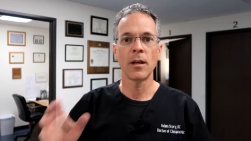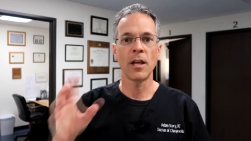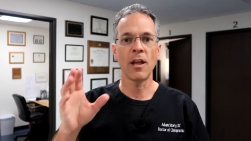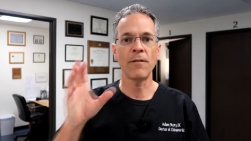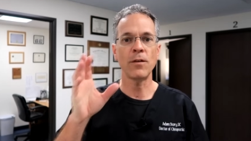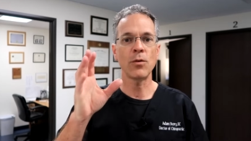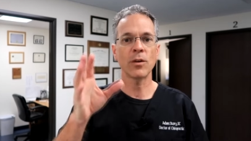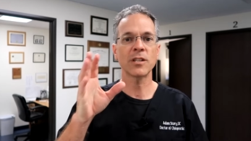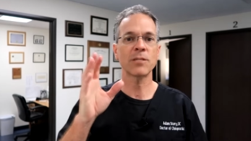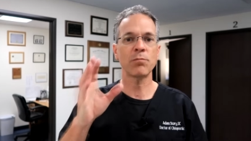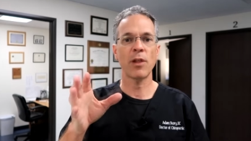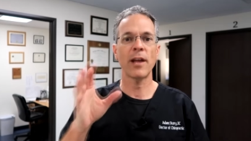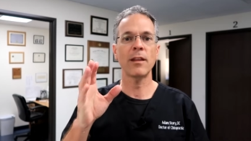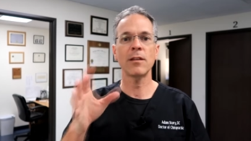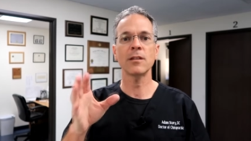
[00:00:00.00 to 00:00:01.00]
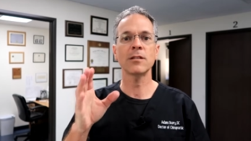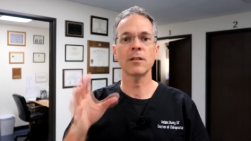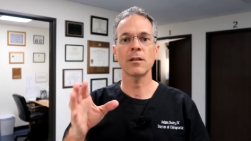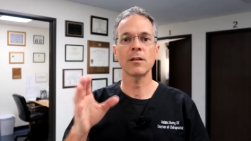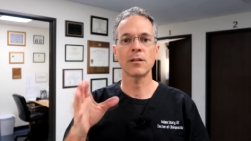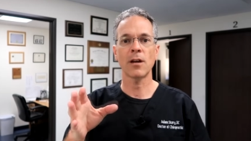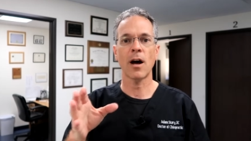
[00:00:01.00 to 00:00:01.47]
If you explain this
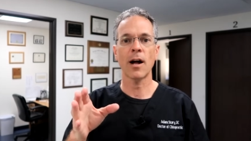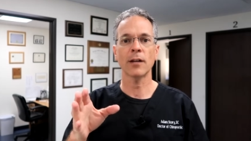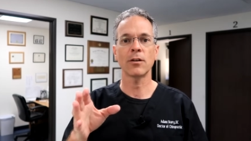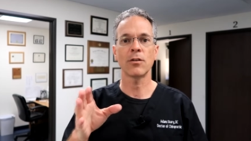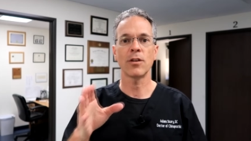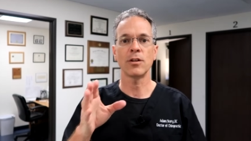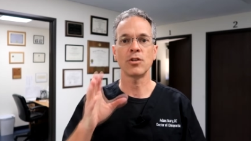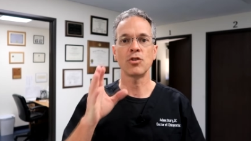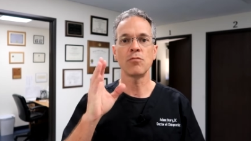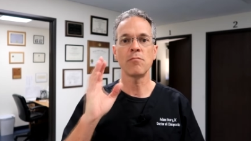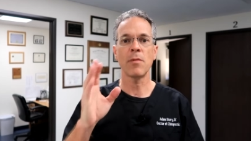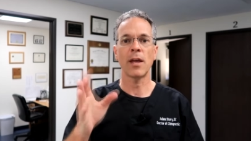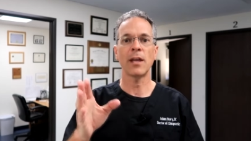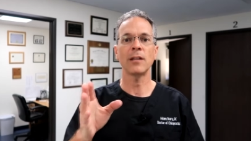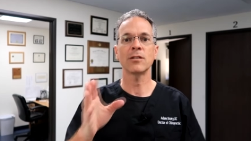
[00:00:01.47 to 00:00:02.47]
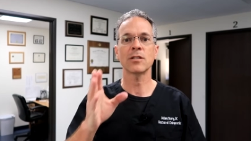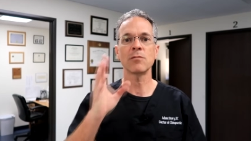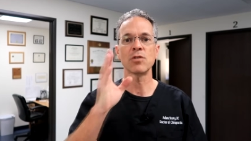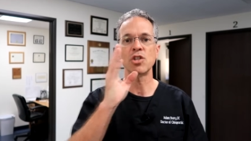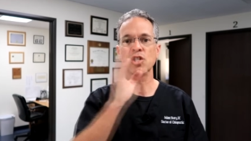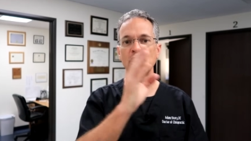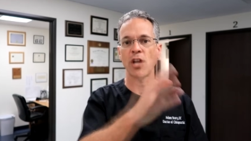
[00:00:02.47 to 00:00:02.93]
to the doctor that you made
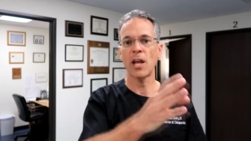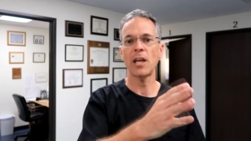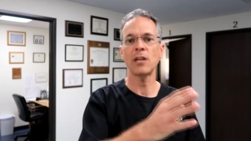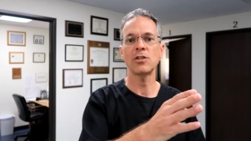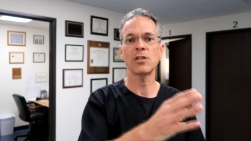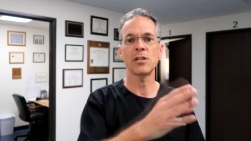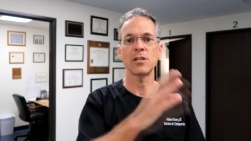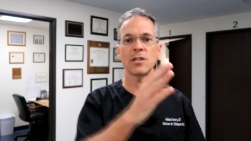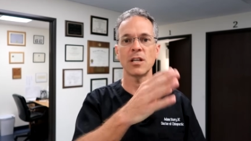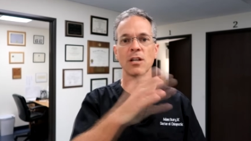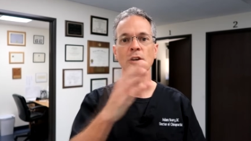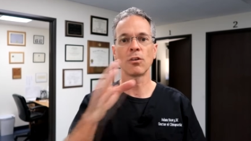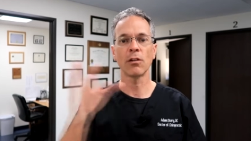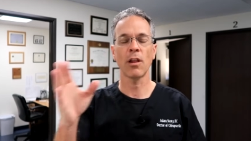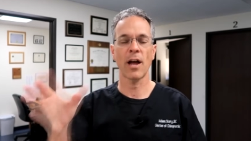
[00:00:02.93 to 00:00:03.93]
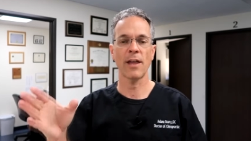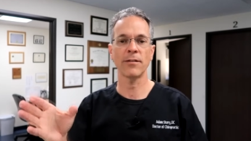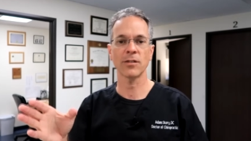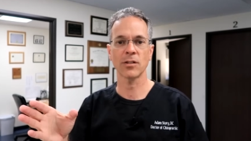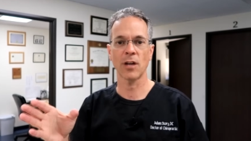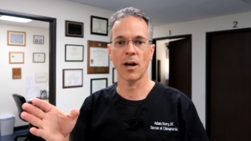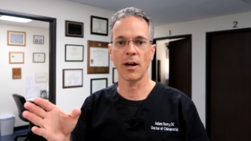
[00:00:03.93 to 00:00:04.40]
some changes in your
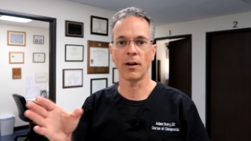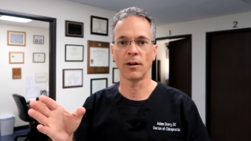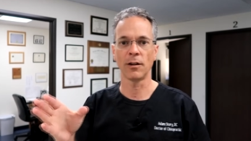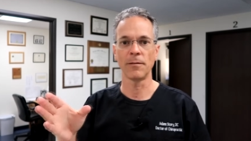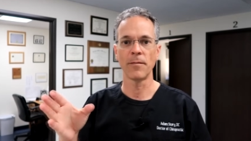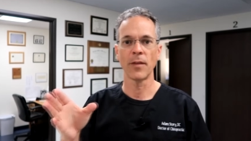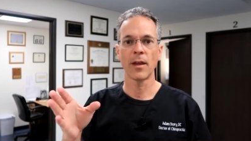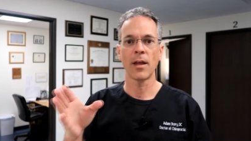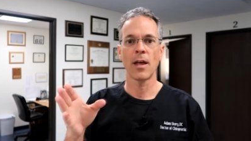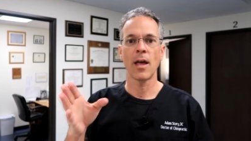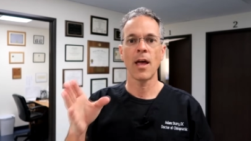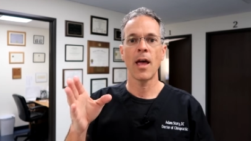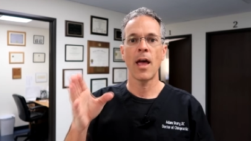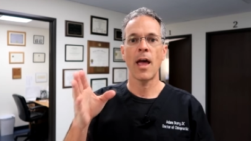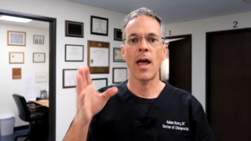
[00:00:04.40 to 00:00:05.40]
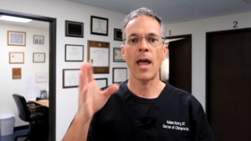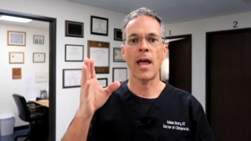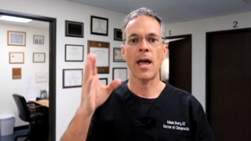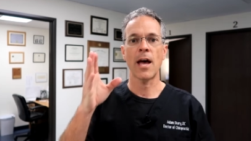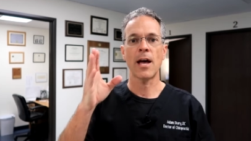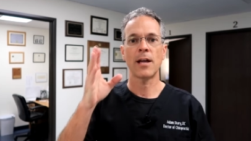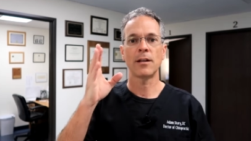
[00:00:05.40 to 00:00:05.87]
lifestyle
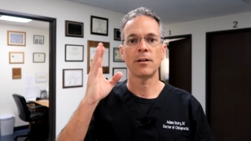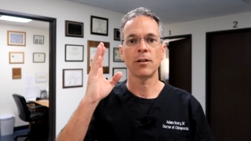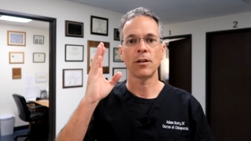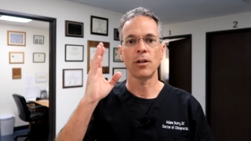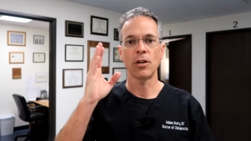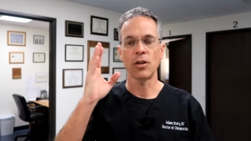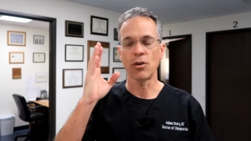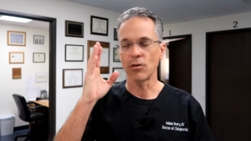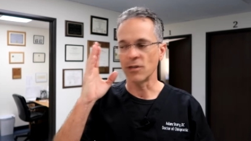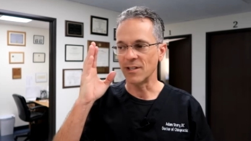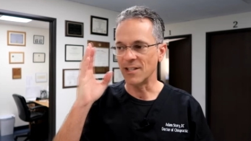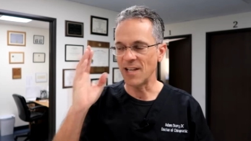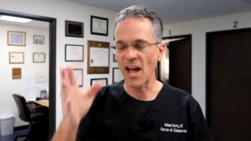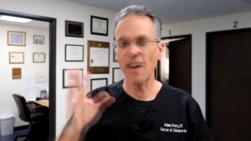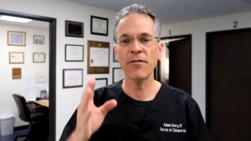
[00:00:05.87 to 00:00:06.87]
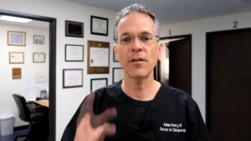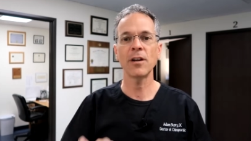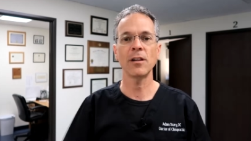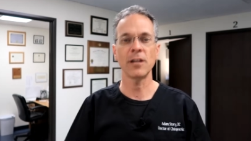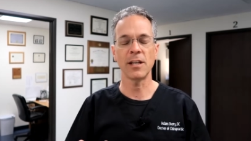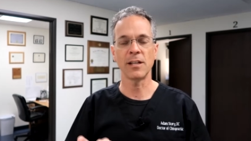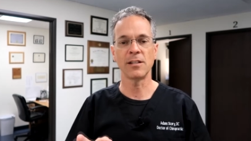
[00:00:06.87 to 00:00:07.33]
and you're
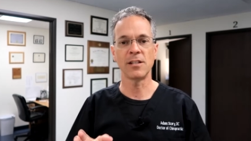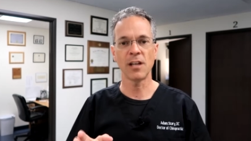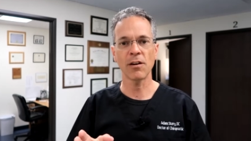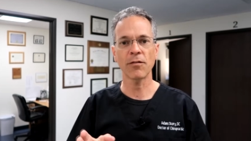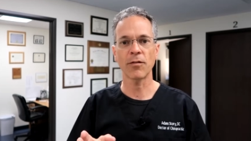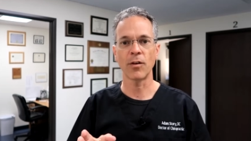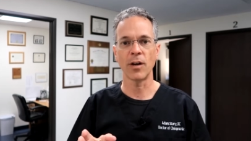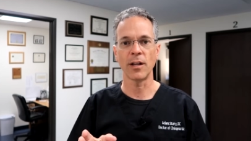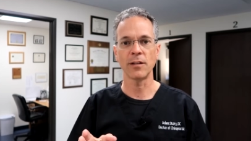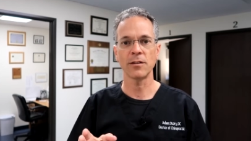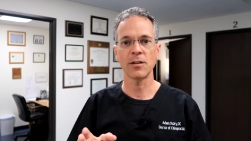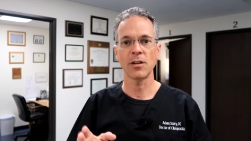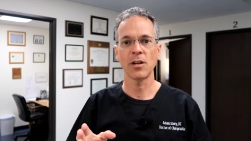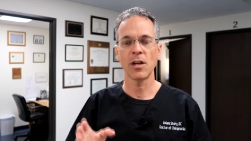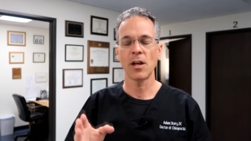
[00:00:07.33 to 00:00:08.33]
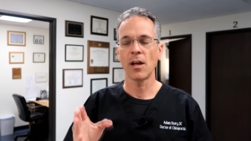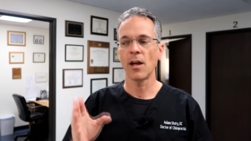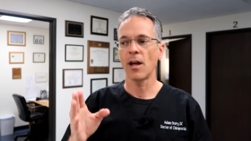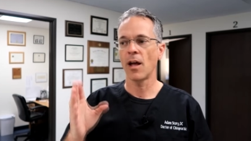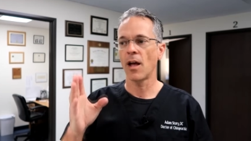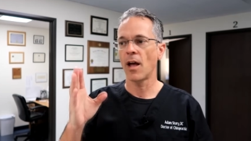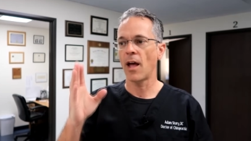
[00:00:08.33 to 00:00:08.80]
definitely different,
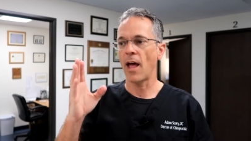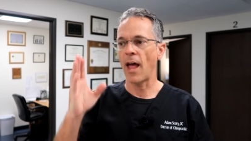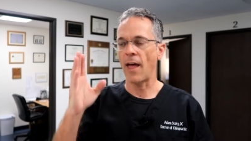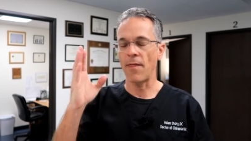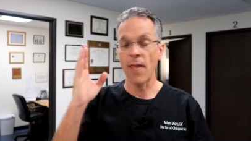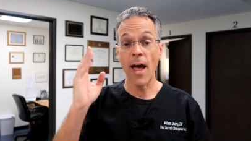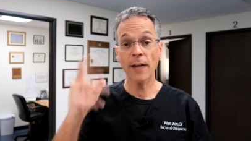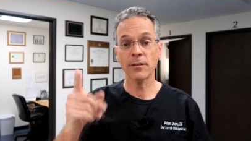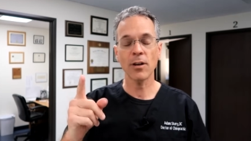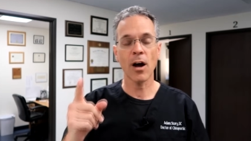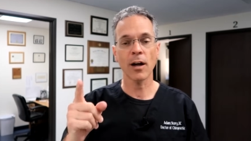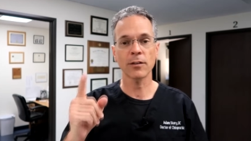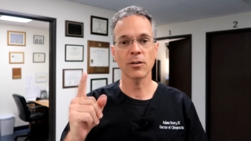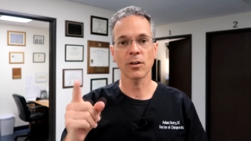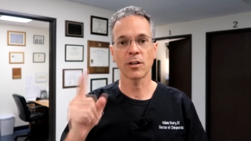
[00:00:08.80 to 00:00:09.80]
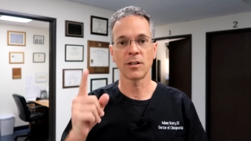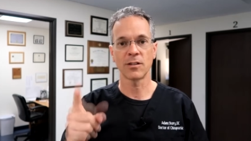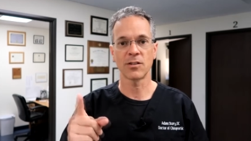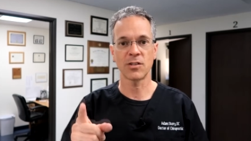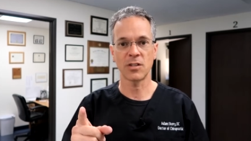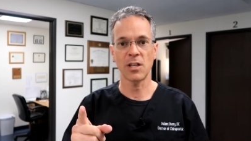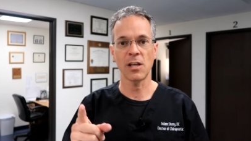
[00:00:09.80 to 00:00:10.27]
and that doctor
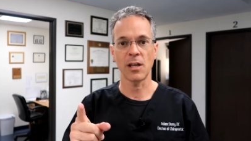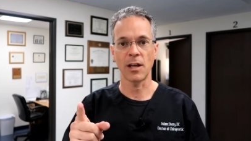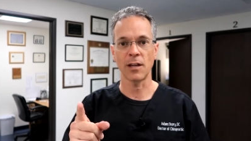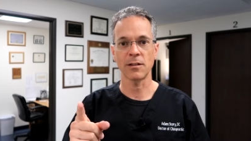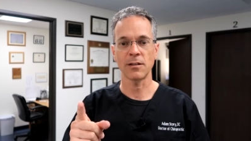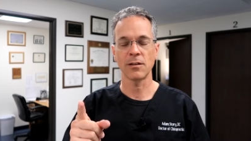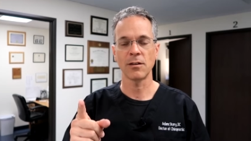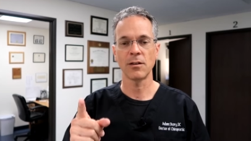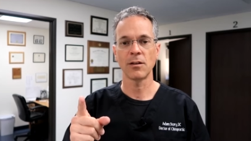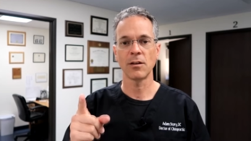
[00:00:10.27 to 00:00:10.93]
can see it,